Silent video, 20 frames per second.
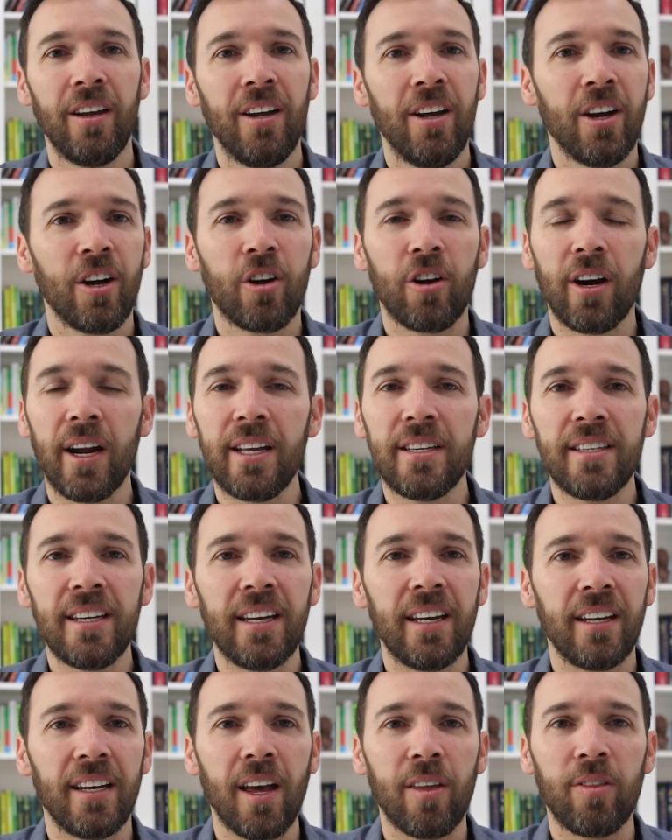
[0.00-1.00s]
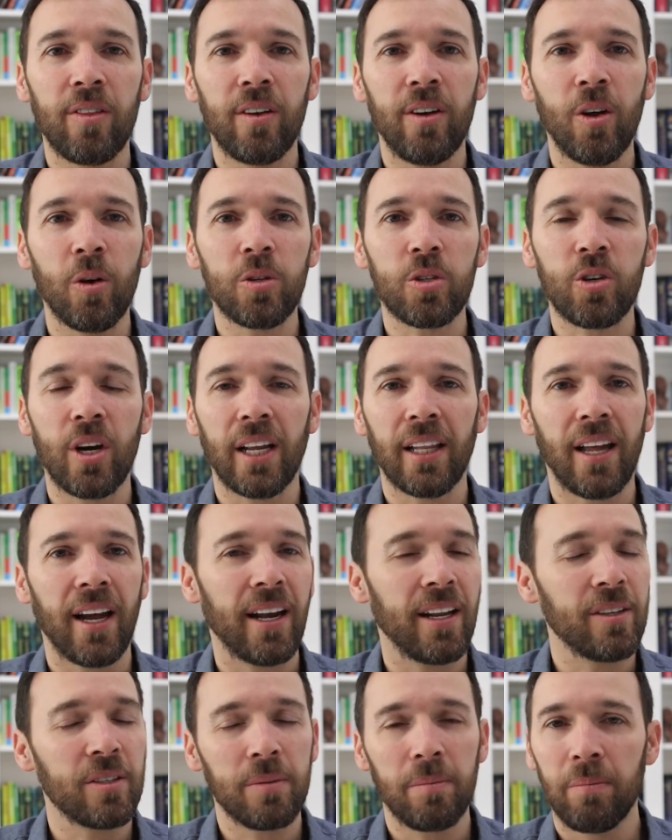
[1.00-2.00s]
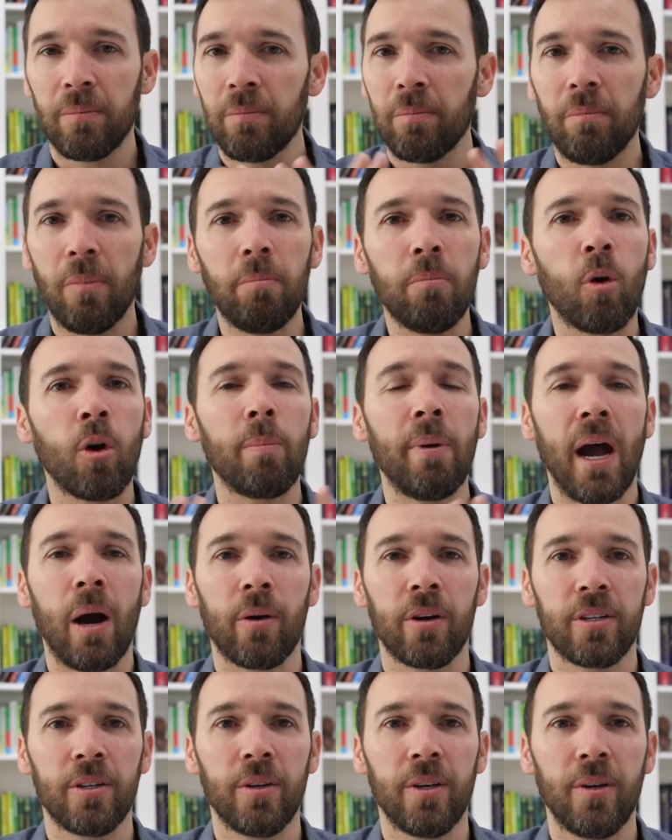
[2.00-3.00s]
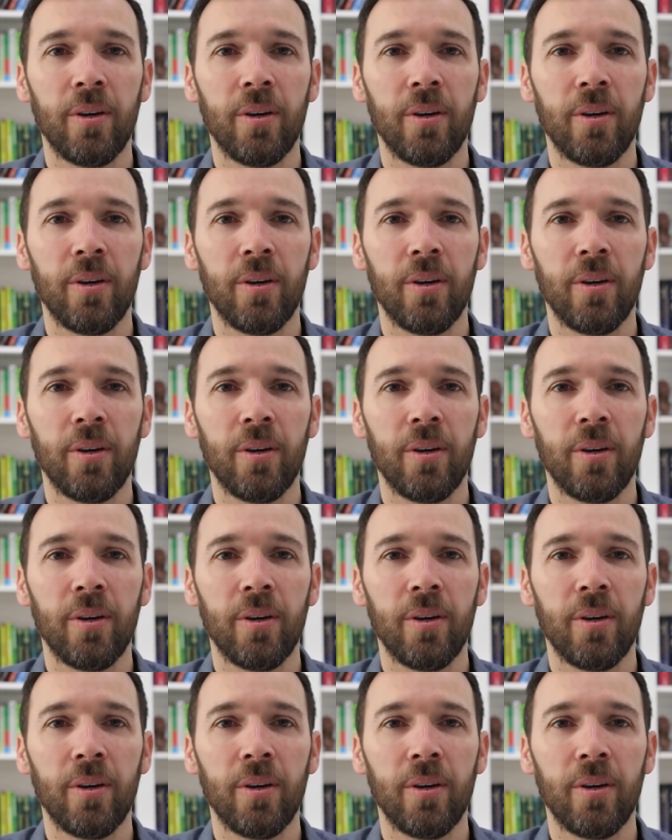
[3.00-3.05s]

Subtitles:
crazy and no straight lines, more power to you.